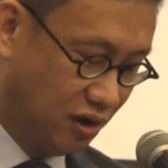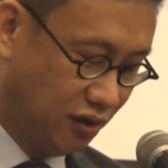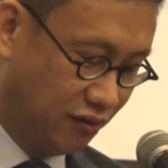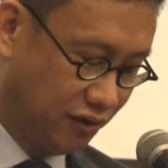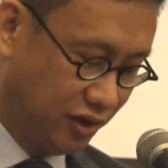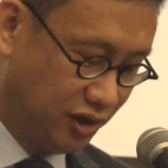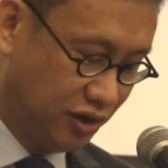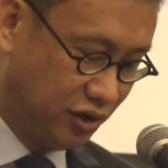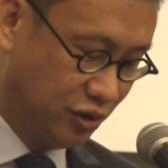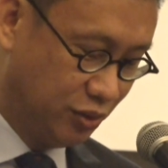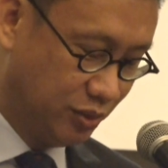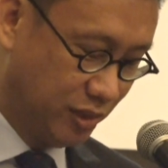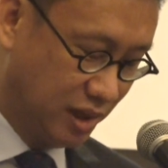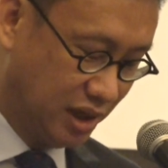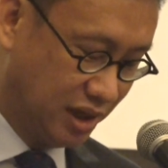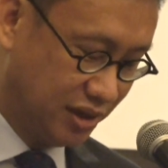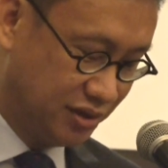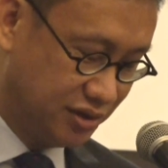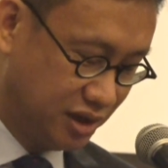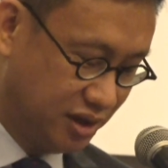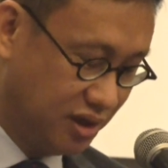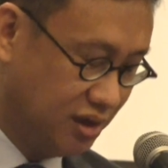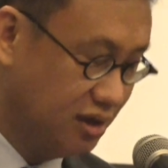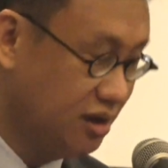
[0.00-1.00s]
of a new
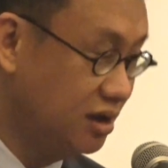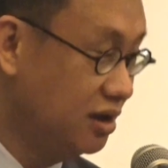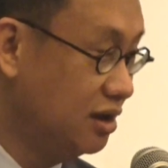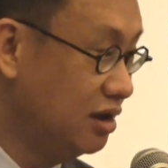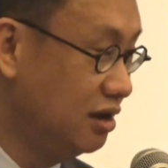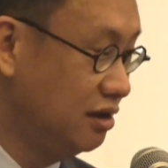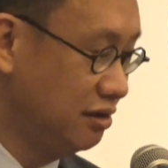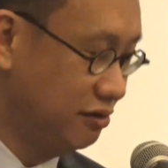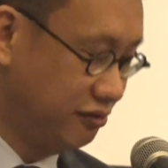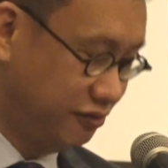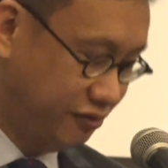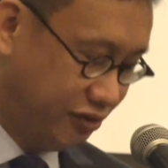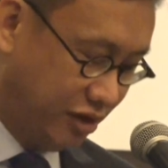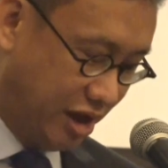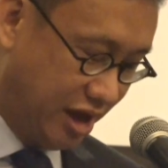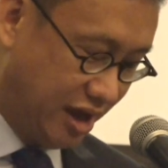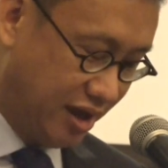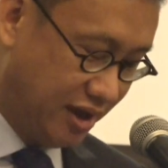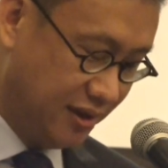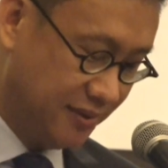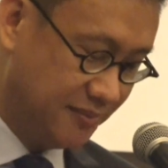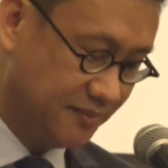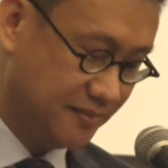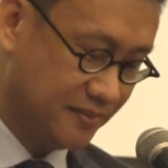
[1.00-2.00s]
Malaysia,
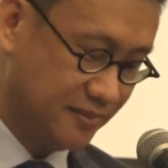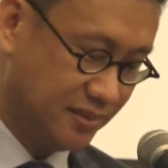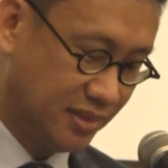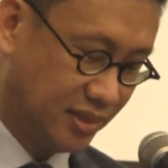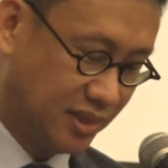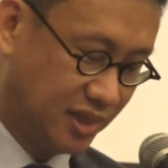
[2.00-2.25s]
fair,